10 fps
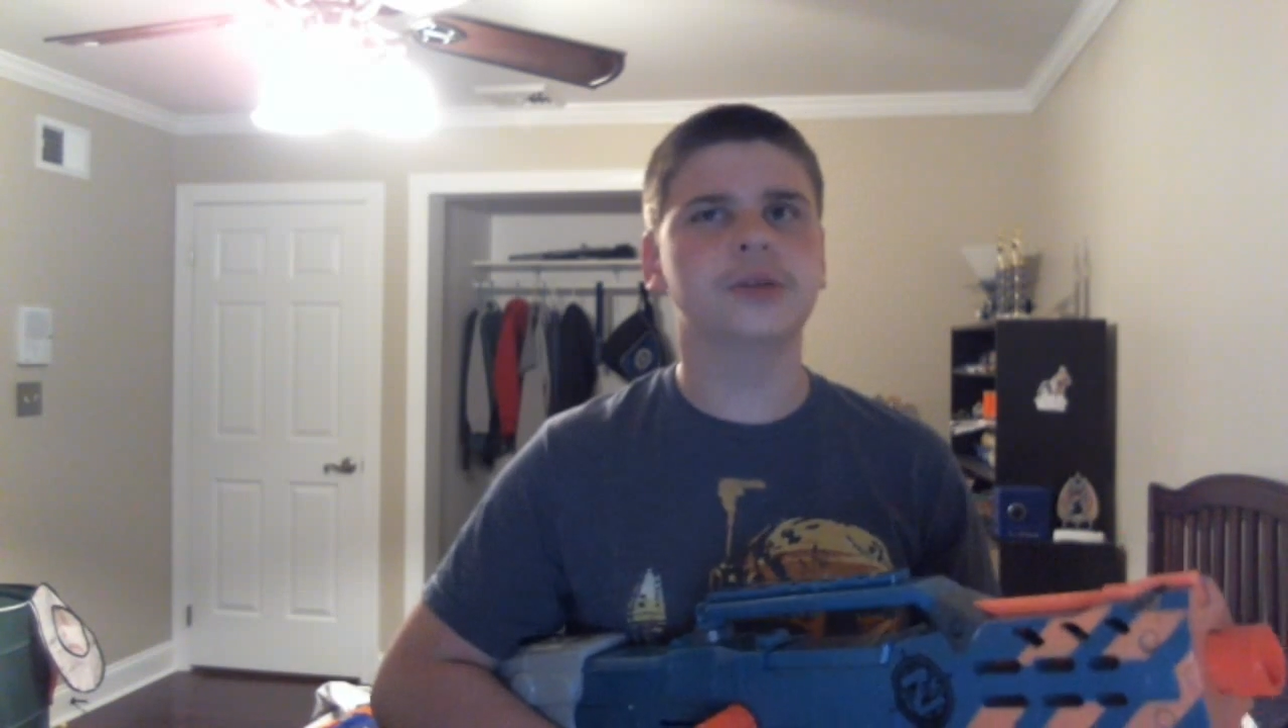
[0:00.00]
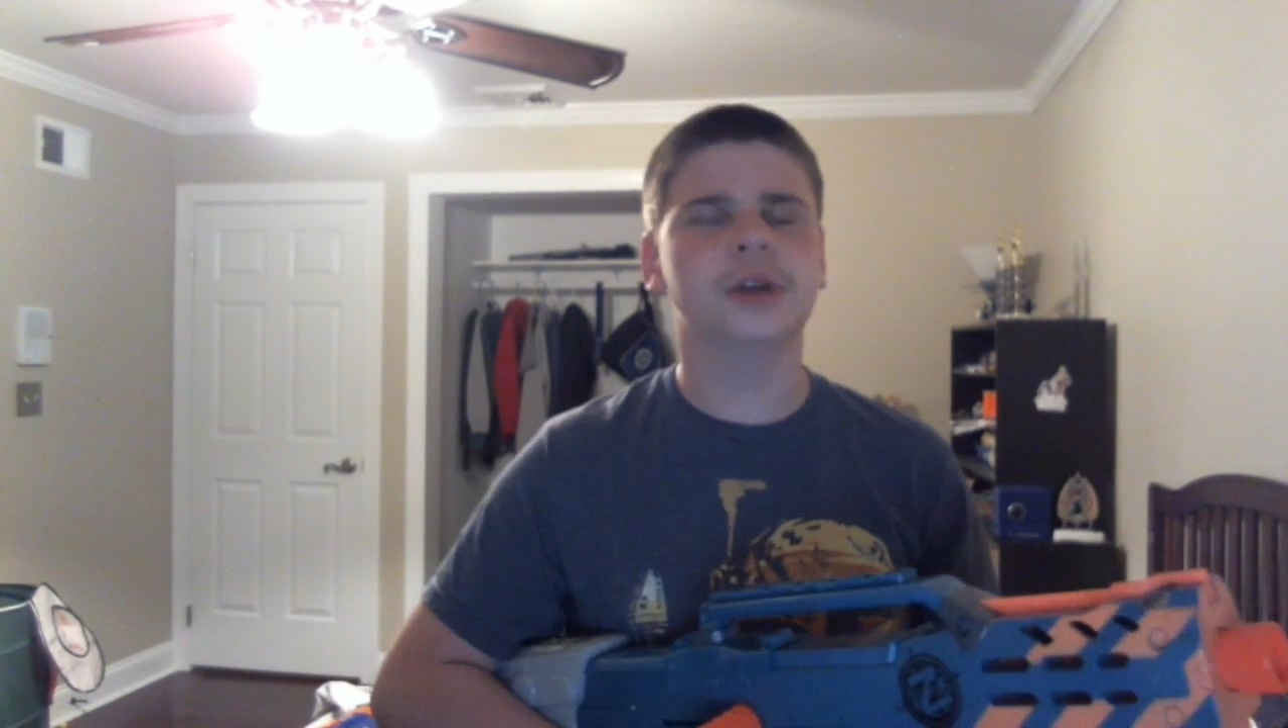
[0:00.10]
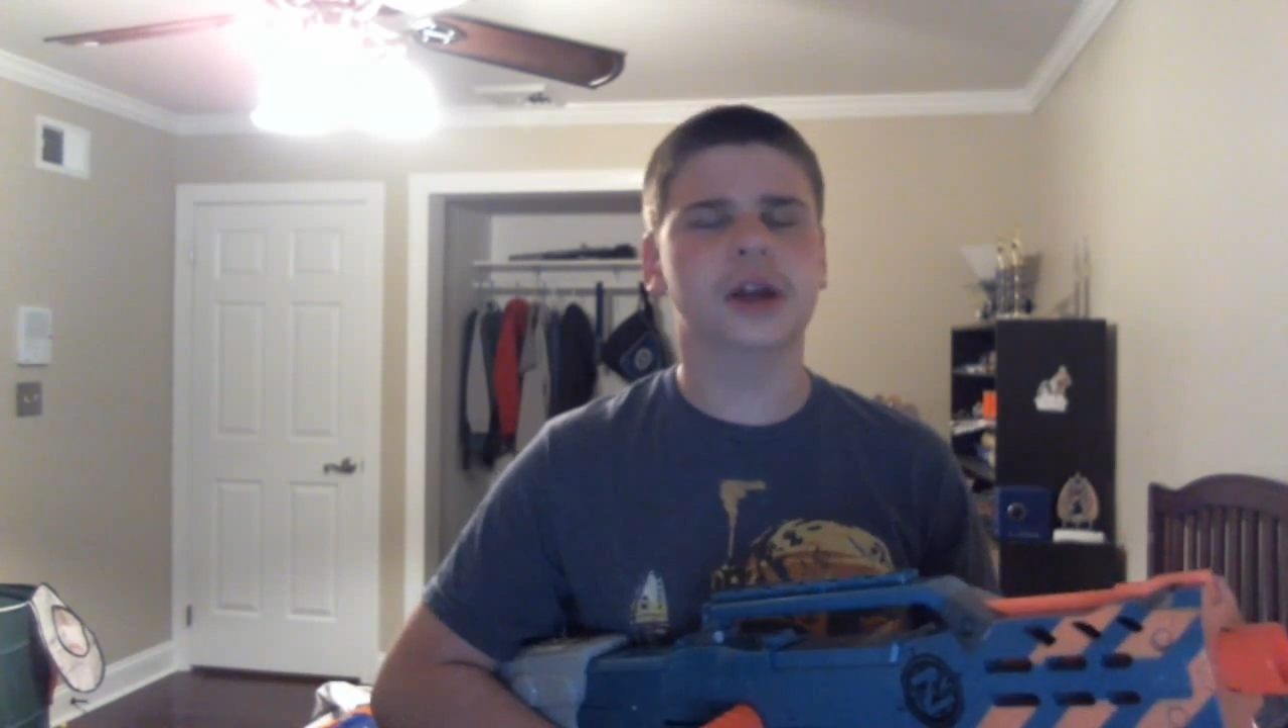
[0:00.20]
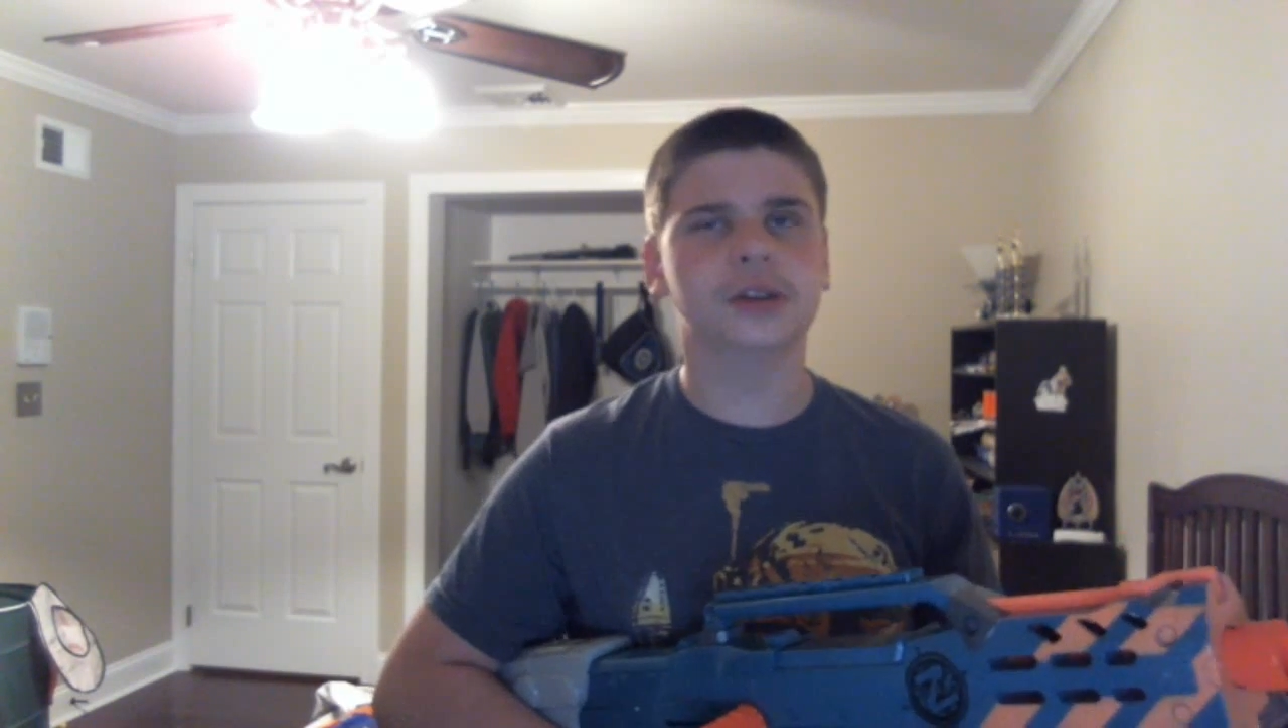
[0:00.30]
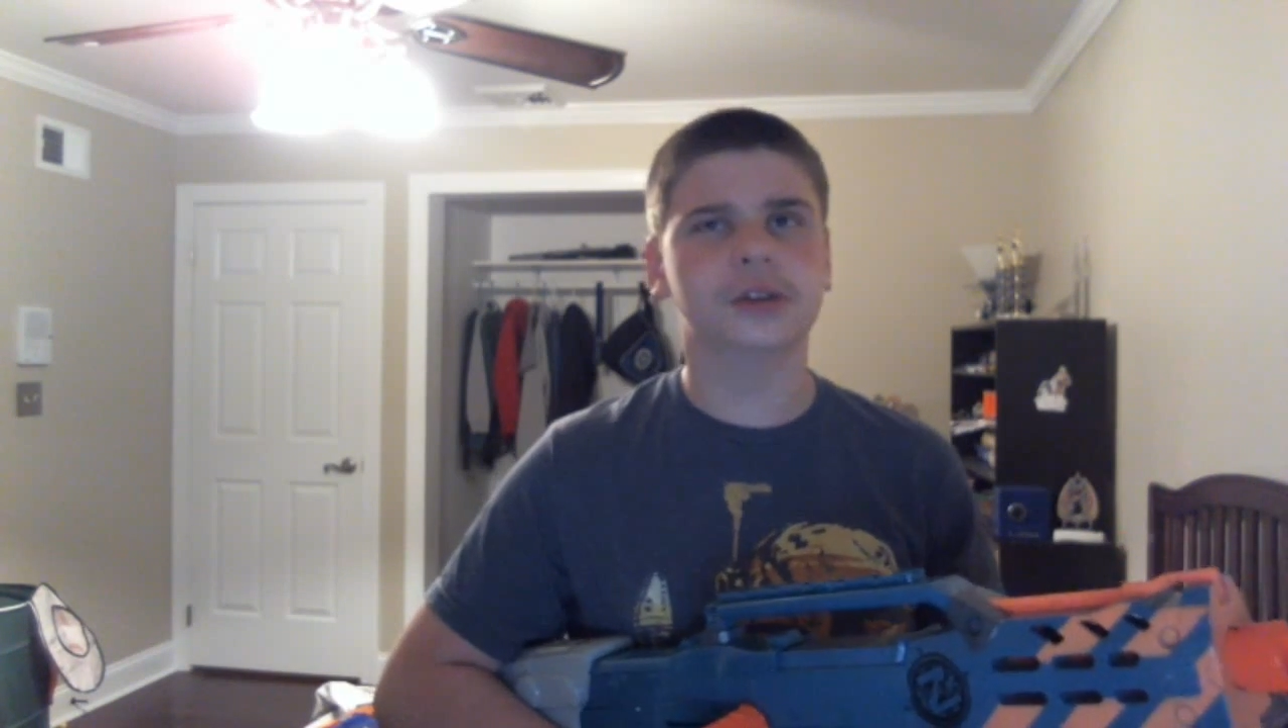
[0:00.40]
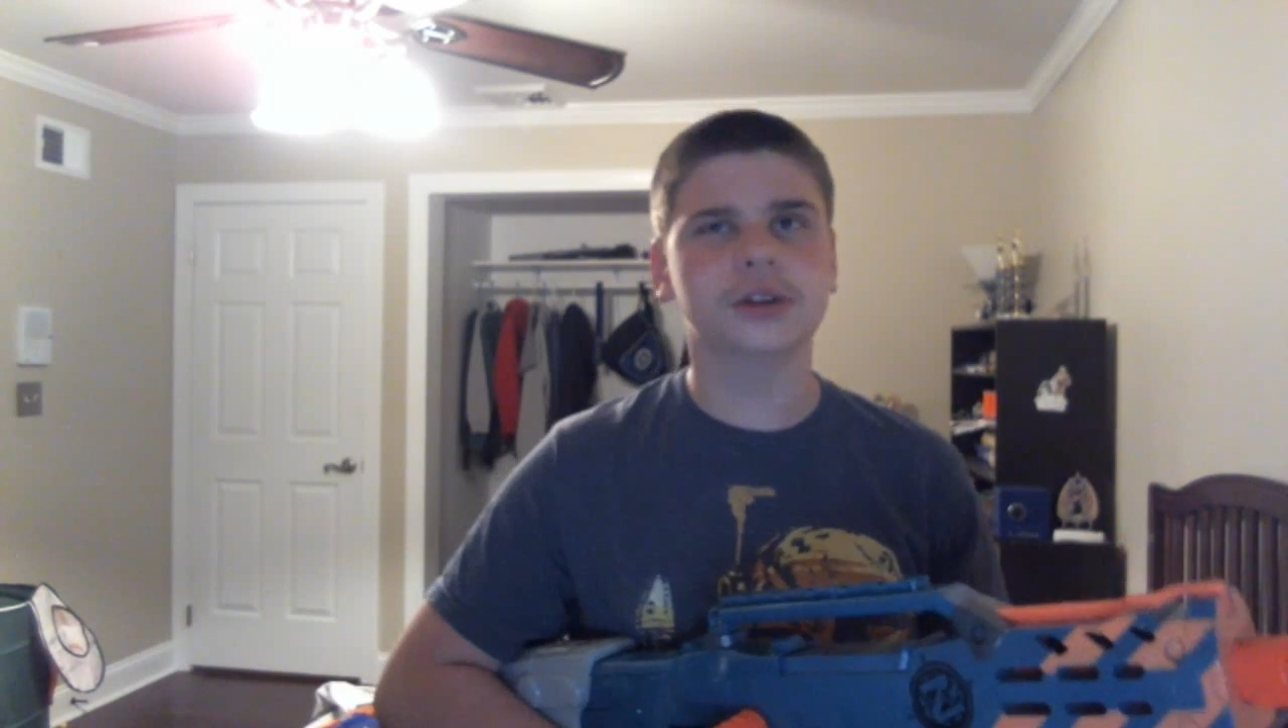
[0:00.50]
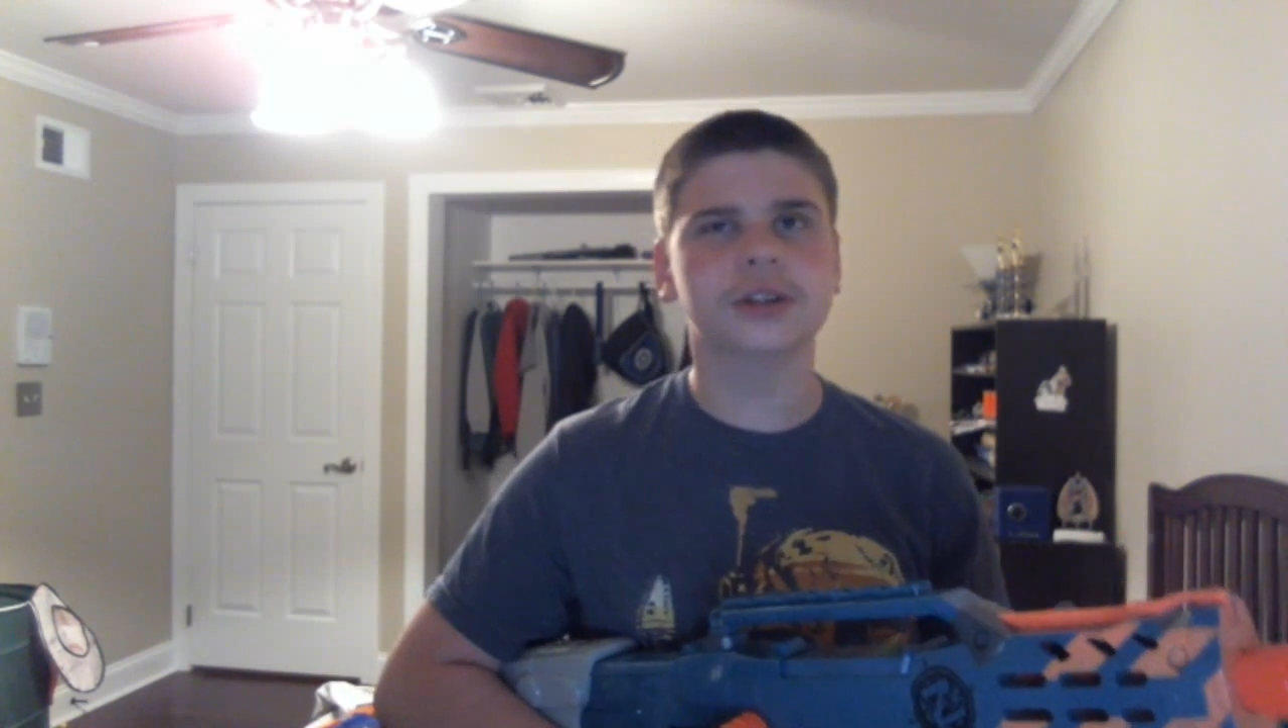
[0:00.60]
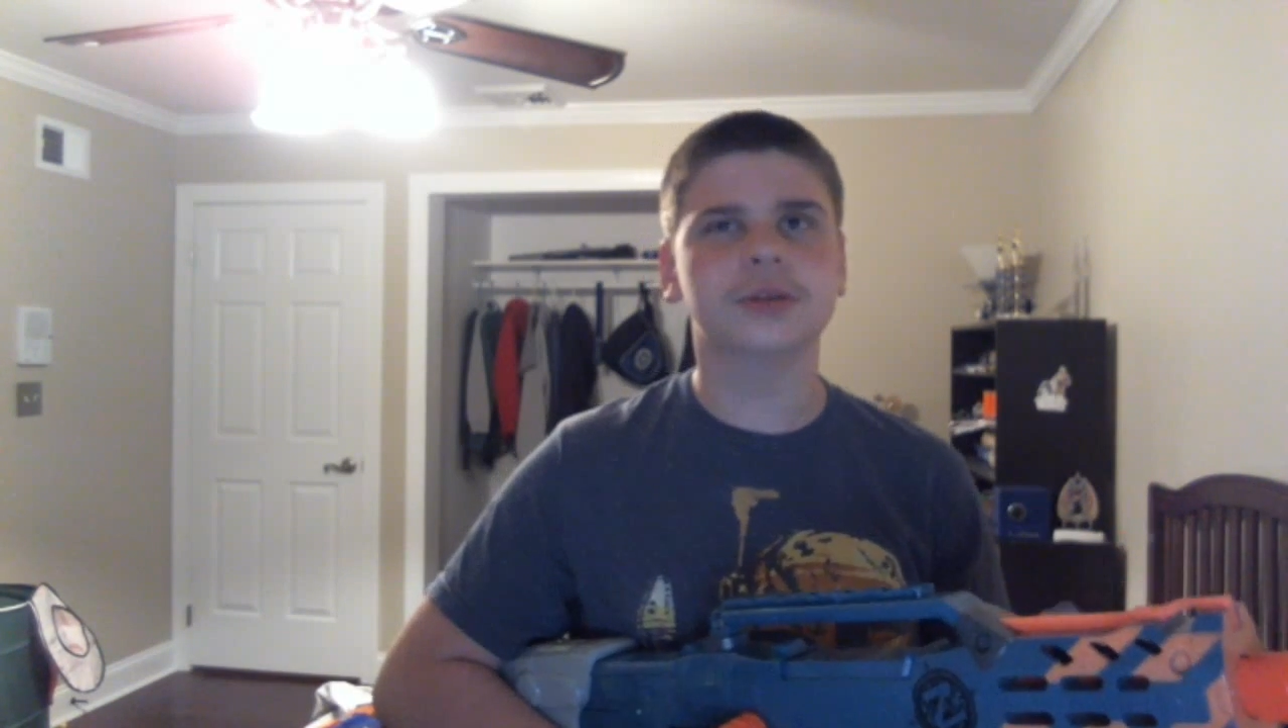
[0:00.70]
when I looked,